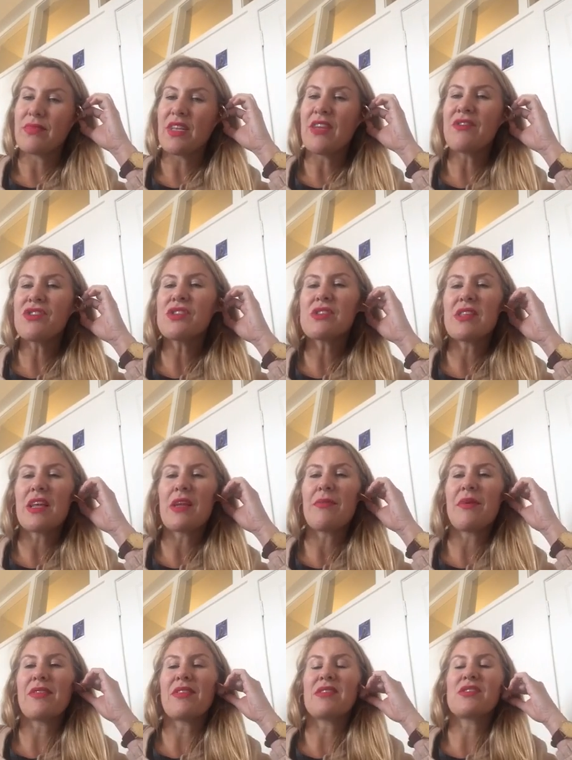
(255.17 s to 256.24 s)
Even just think
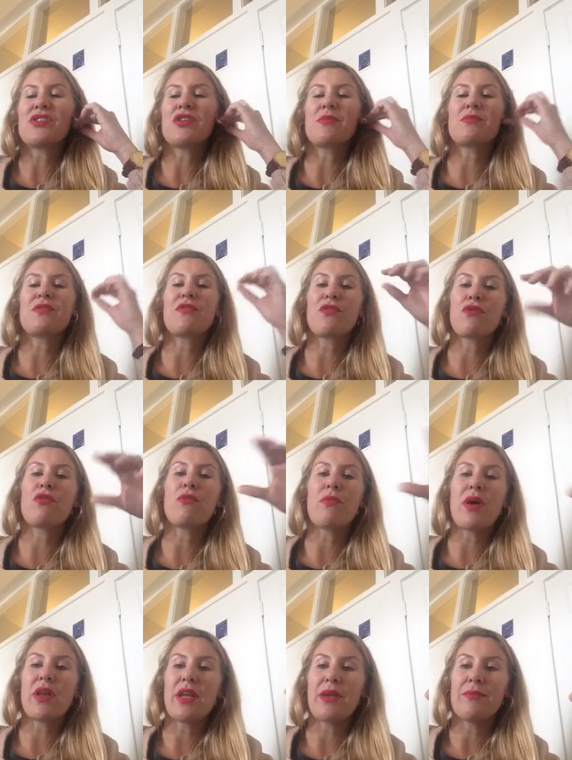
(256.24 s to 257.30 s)
about this in terms of your own
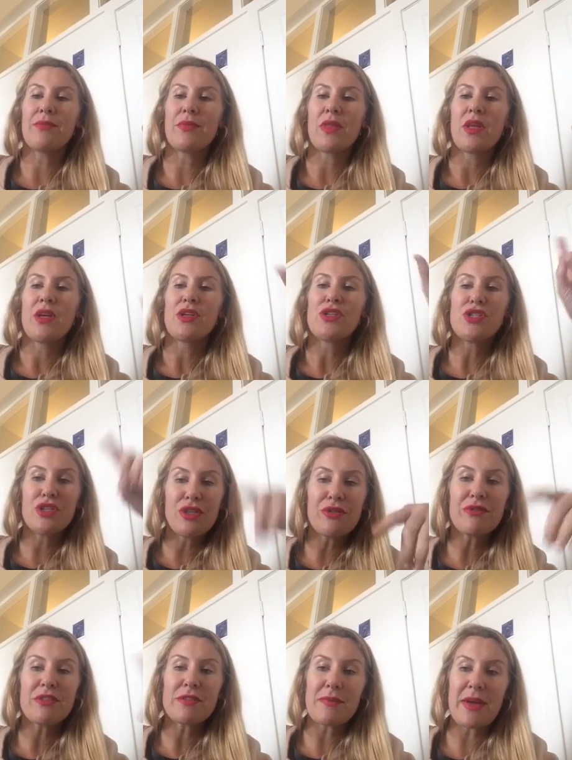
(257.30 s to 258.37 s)
body. Do you
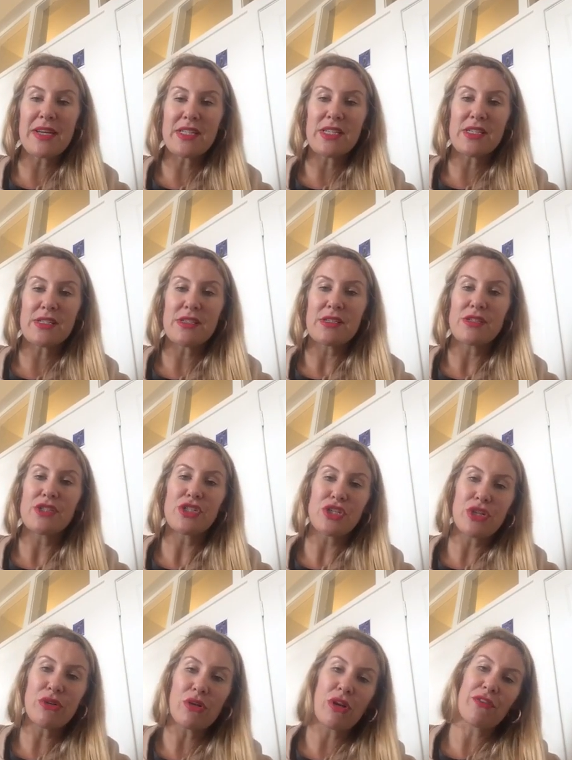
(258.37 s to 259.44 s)
respect it? Do
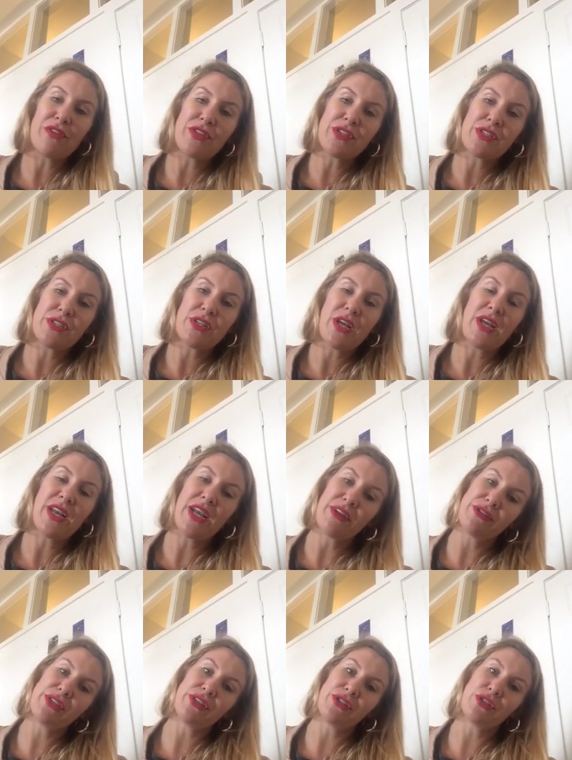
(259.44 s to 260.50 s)
you love it? And how
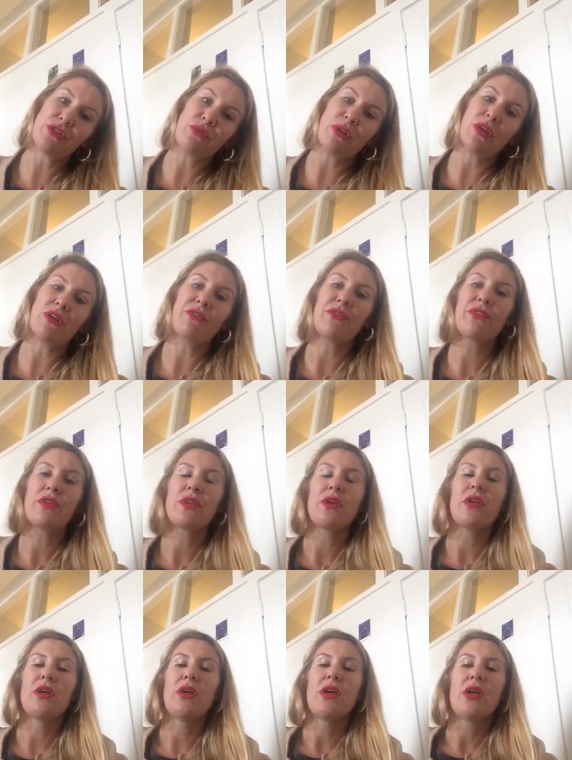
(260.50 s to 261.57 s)
do you show it love?
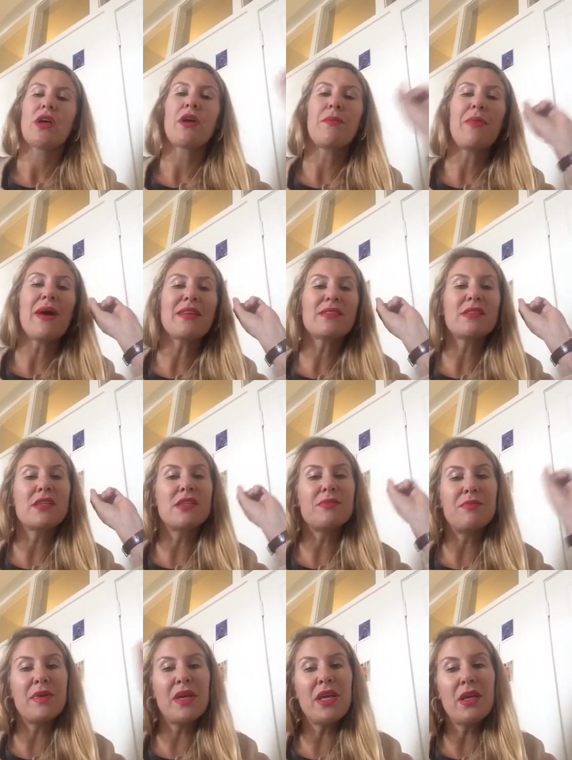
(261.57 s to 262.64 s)
Capacity
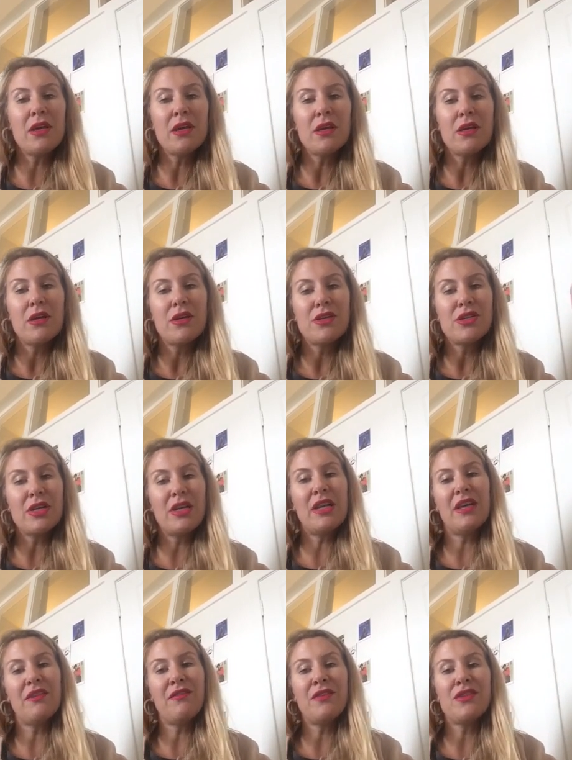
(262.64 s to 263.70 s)
to be, to
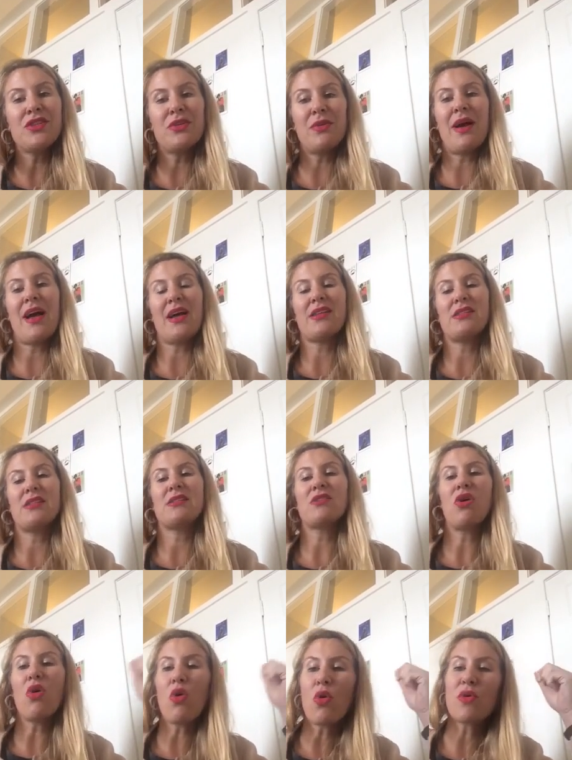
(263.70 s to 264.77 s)
live, to act is
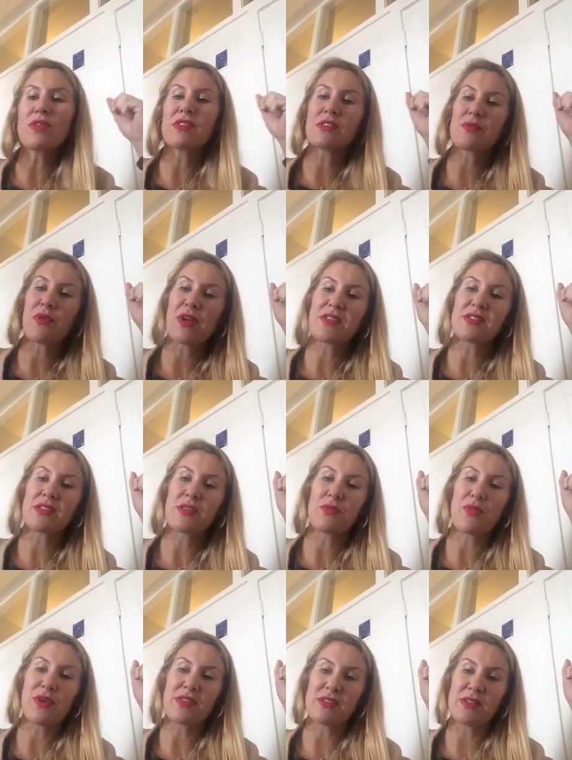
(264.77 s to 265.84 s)
always expressed in the
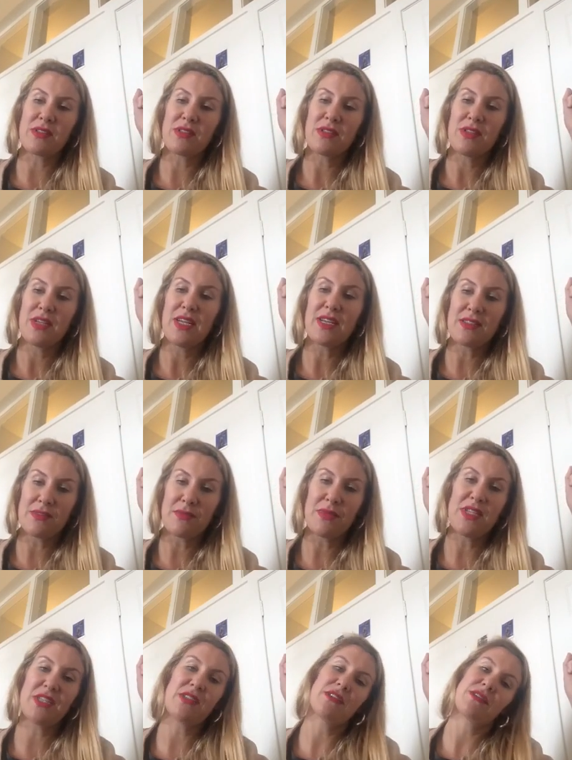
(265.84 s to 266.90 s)
present. It is
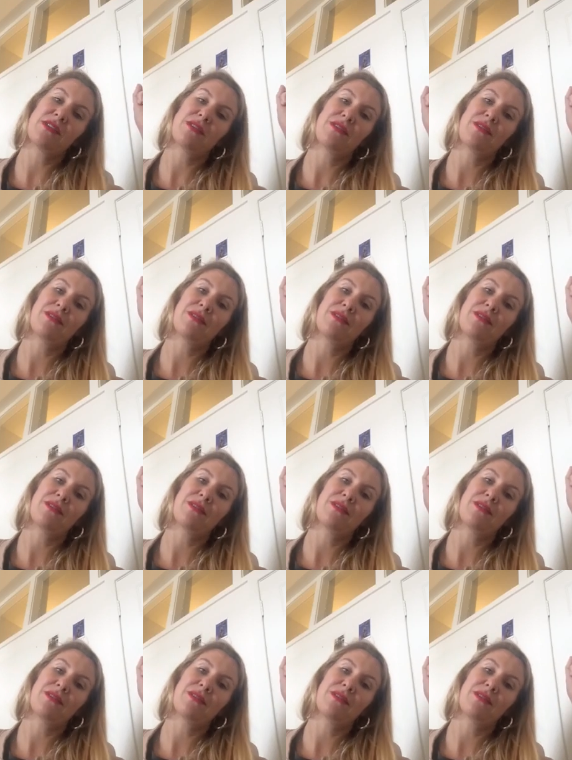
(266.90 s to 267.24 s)
immediate.